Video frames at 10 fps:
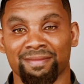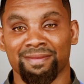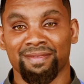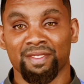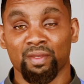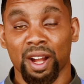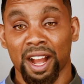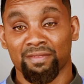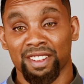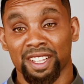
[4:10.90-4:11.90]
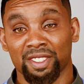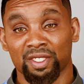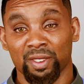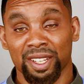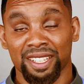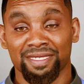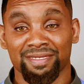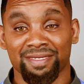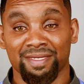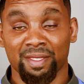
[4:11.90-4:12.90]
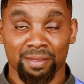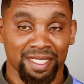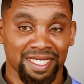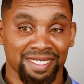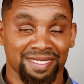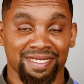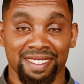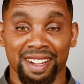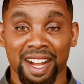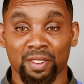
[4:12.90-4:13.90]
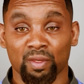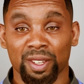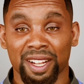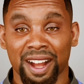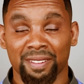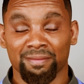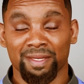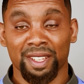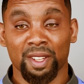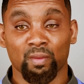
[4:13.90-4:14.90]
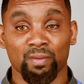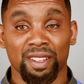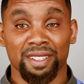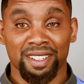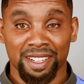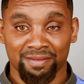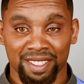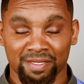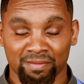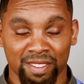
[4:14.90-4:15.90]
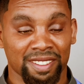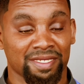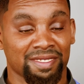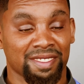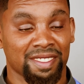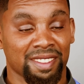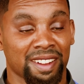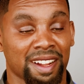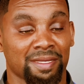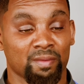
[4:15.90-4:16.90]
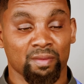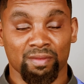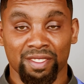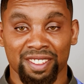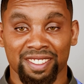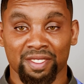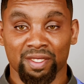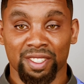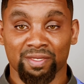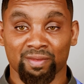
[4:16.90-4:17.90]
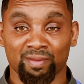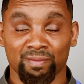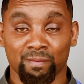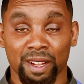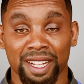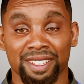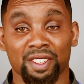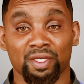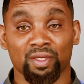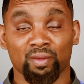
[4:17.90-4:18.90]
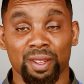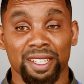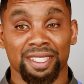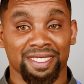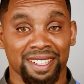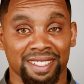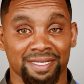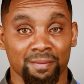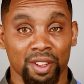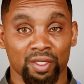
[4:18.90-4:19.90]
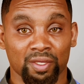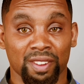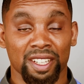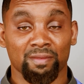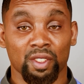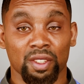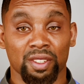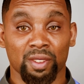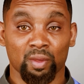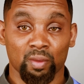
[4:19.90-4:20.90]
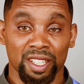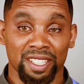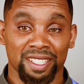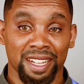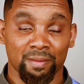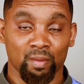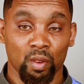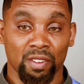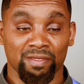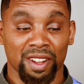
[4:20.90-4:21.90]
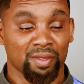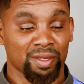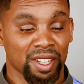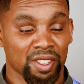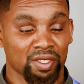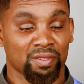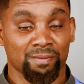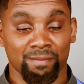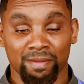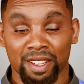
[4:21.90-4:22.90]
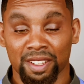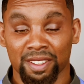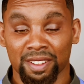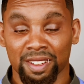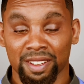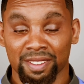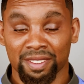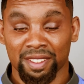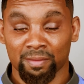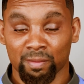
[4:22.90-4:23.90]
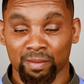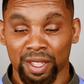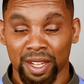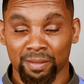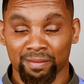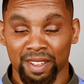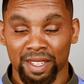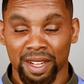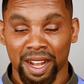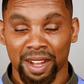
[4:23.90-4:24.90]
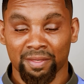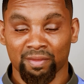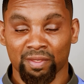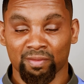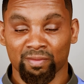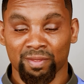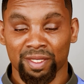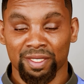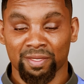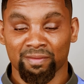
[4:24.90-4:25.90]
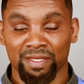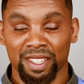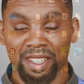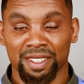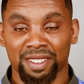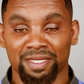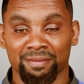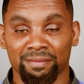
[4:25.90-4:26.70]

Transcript: so after installing or updating the android app with the live link face uh, one of the things that you need to pay attention to again just like i mentioned is make sure that you're on the same wi-fi connection and let me bring up the android phone over here